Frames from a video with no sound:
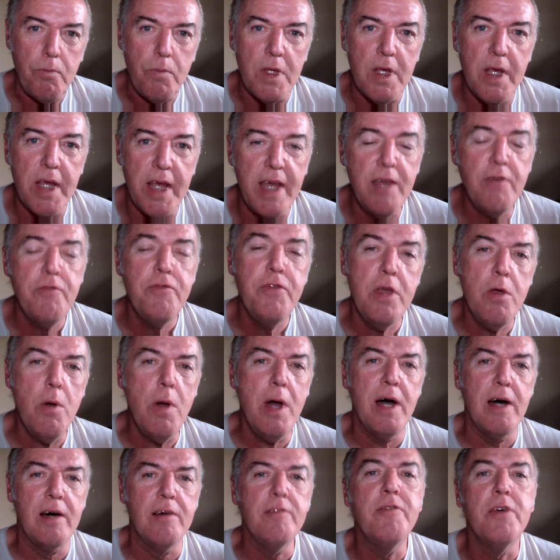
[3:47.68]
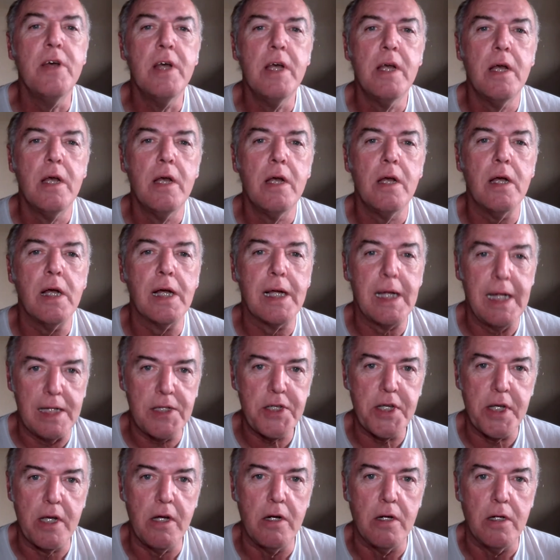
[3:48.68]
if you have a classic
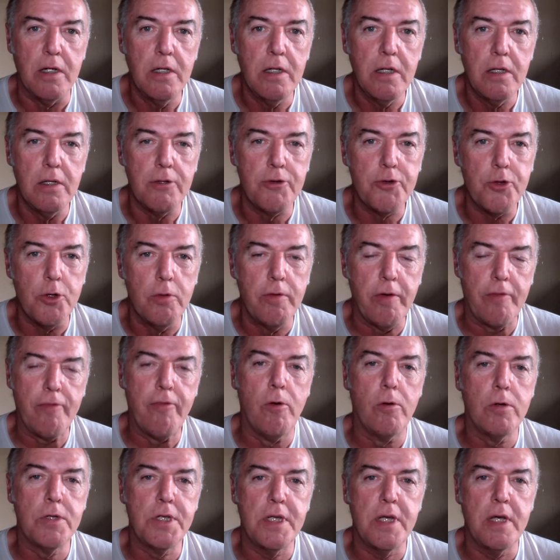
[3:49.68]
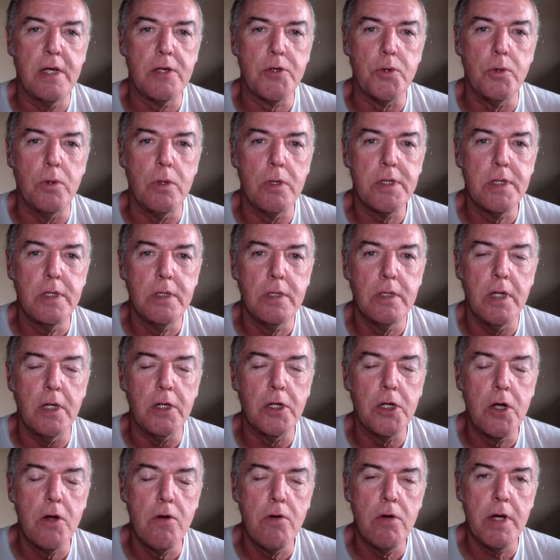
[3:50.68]
car that's over 40 years old and
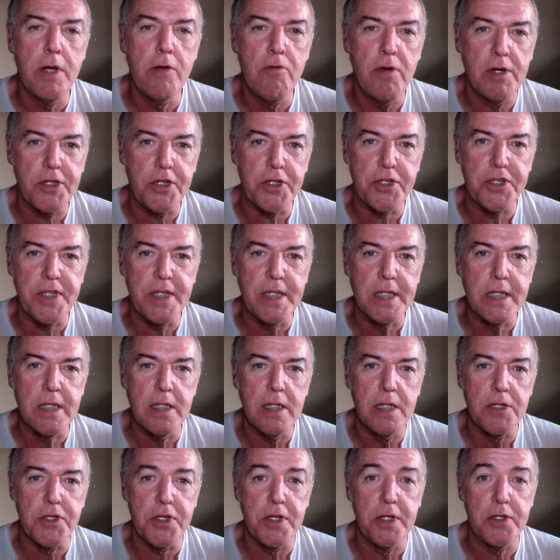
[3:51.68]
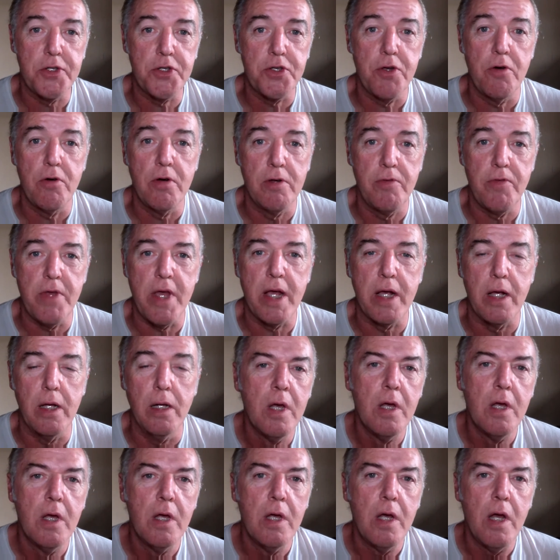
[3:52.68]
currently registered as a historic vehicle,
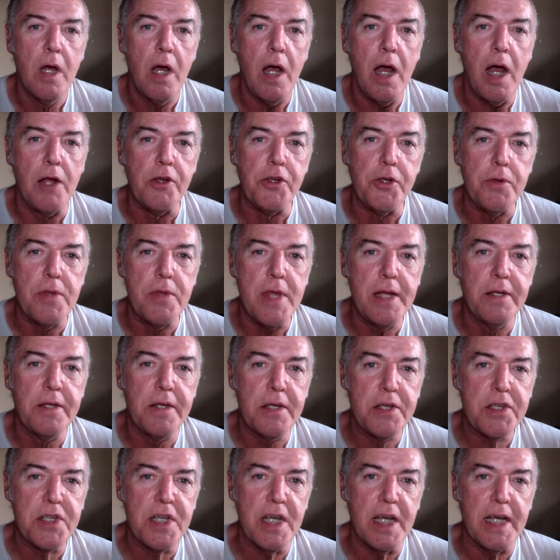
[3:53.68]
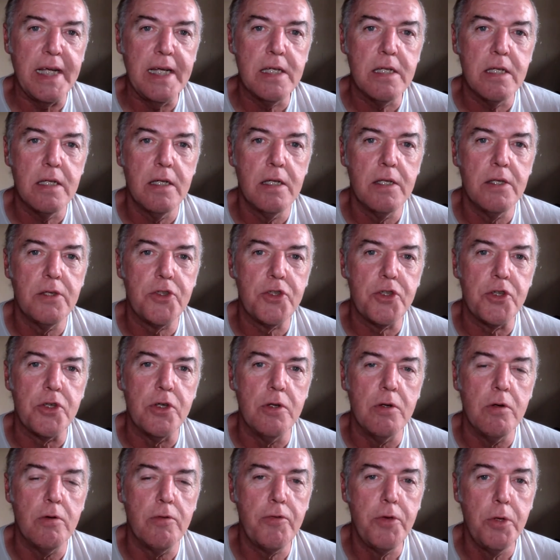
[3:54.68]
and you then decide to
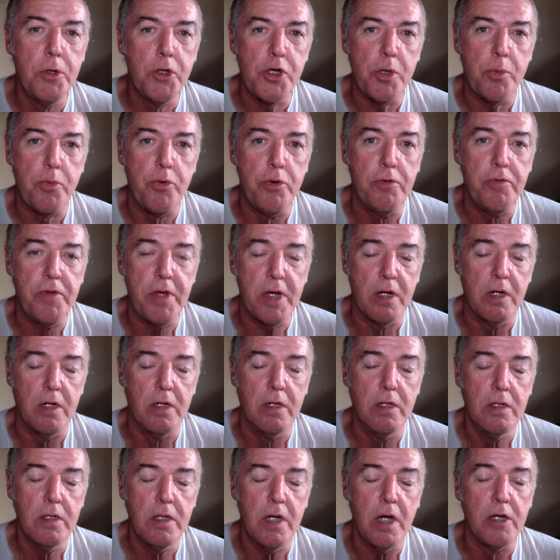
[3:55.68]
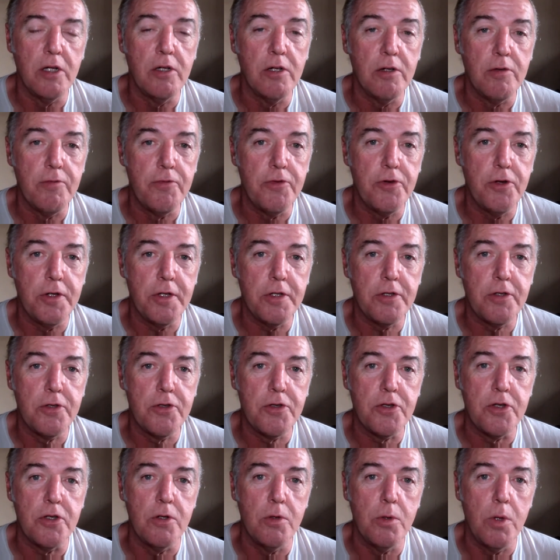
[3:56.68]
future-proof your car and convert it
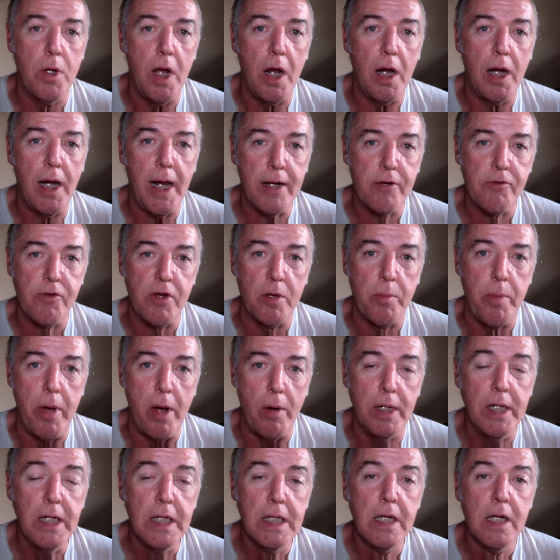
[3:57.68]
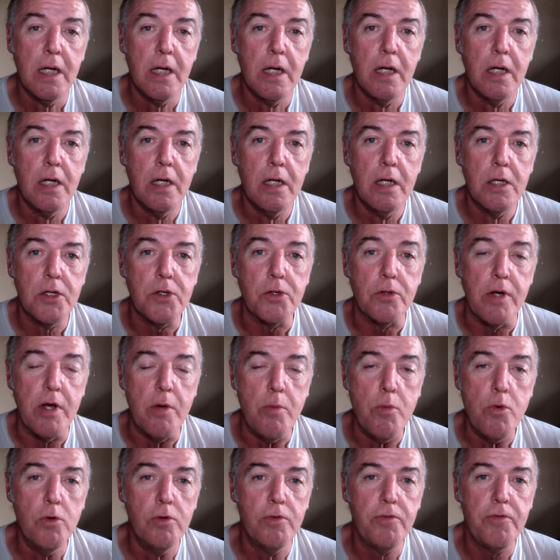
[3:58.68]
to electric power. So
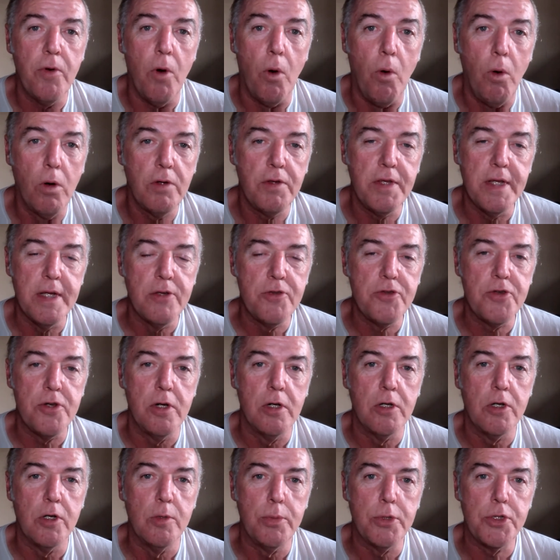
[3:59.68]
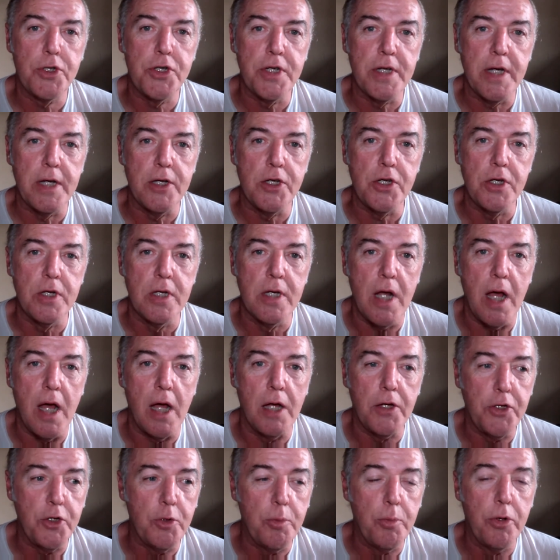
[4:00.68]
remove all of the internal combustion engine and
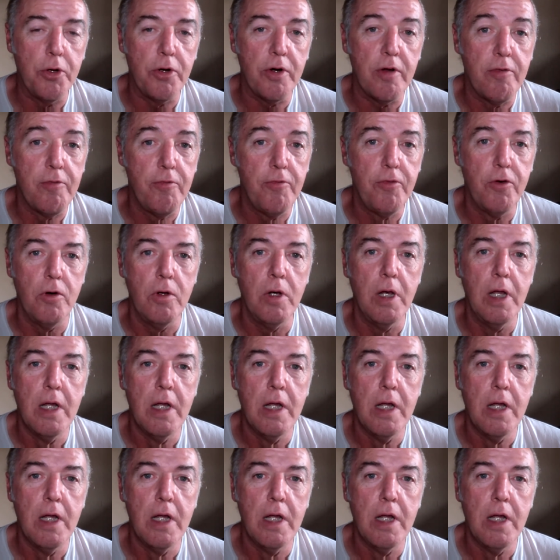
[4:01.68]
you put a full